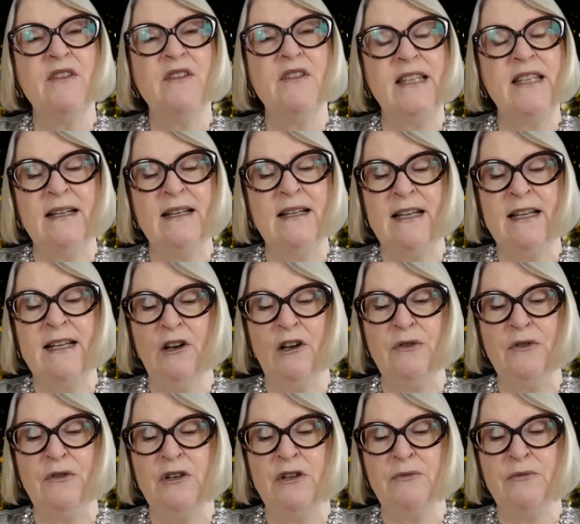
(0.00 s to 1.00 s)
The deal
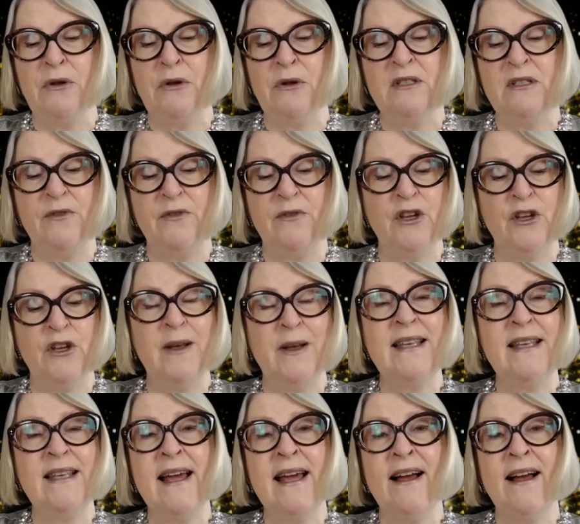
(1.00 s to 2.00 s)
included roles for
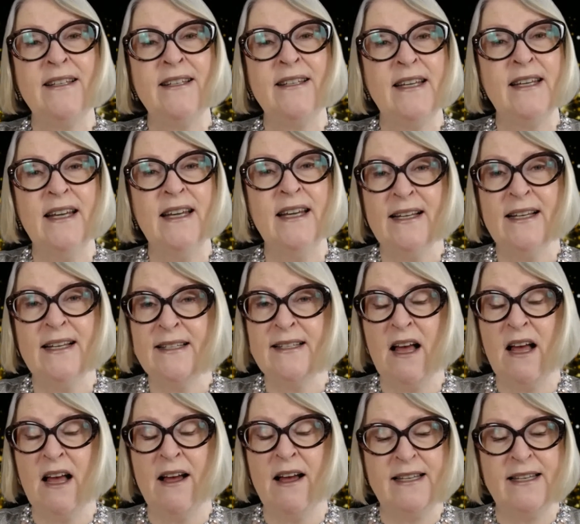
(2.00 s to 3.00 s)
USAID and
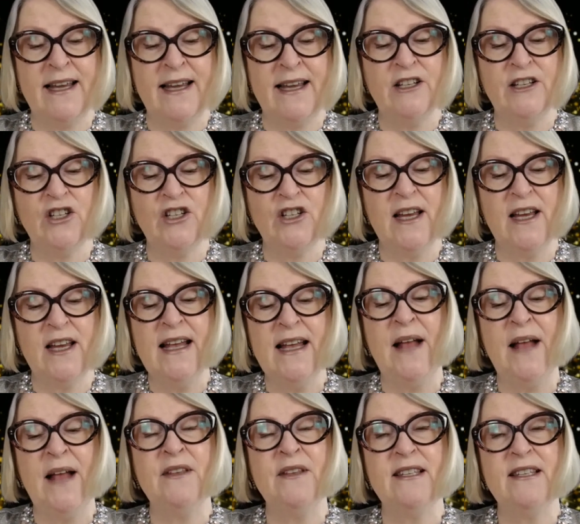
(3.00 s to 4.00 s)
IDH
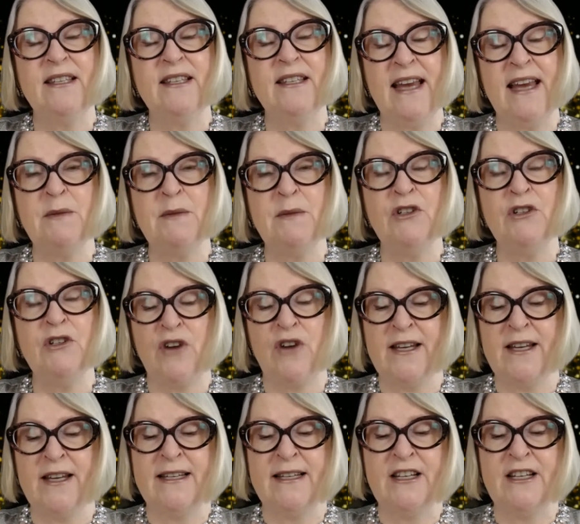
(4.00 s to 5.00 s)
and the Sustainable
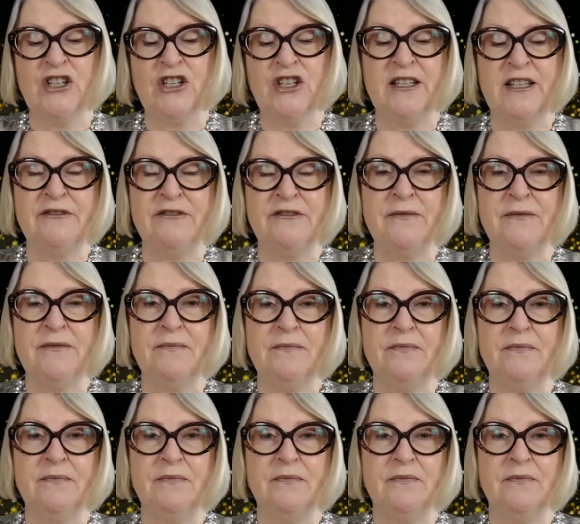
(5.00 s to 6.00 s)
Trade Initiative.
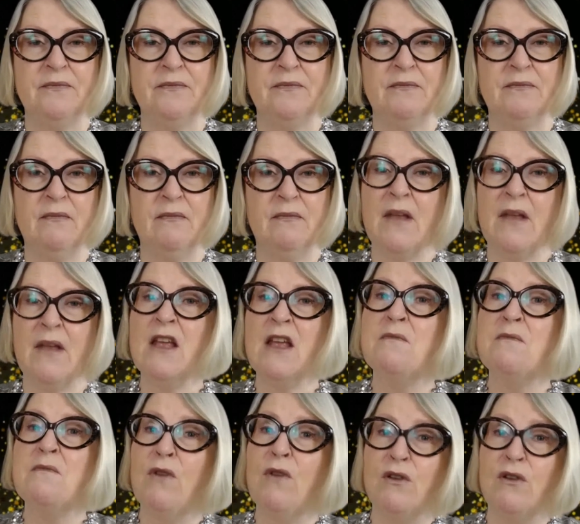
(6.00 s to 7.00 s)

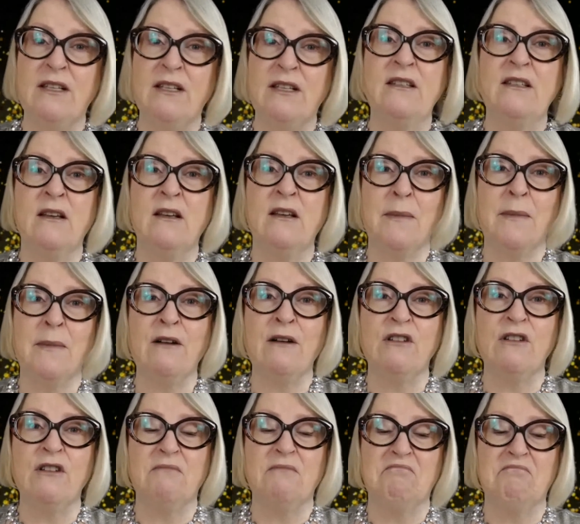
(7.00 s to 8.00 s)
Modest in
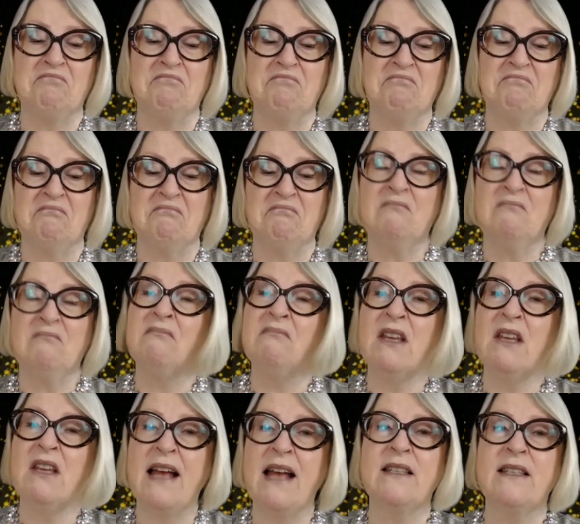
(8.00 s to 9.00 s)
amount?
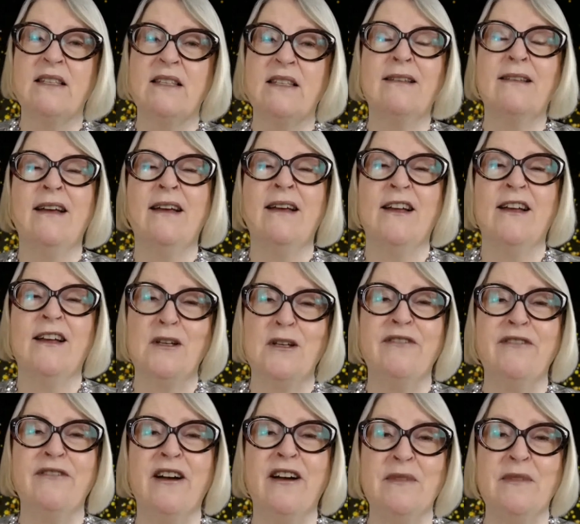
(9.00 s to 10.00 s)
Yes, at
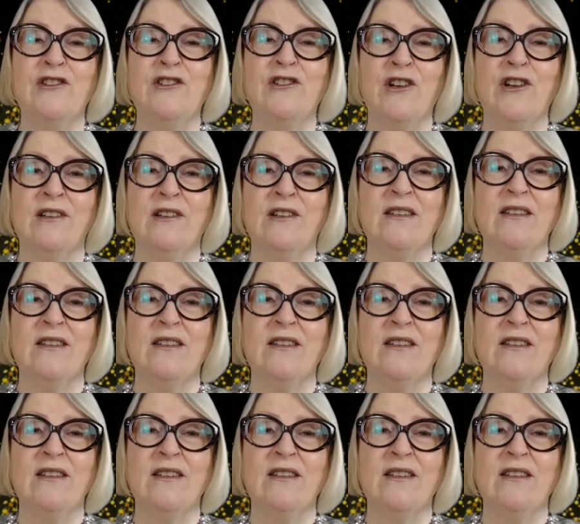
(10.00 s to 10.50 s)
$25 million.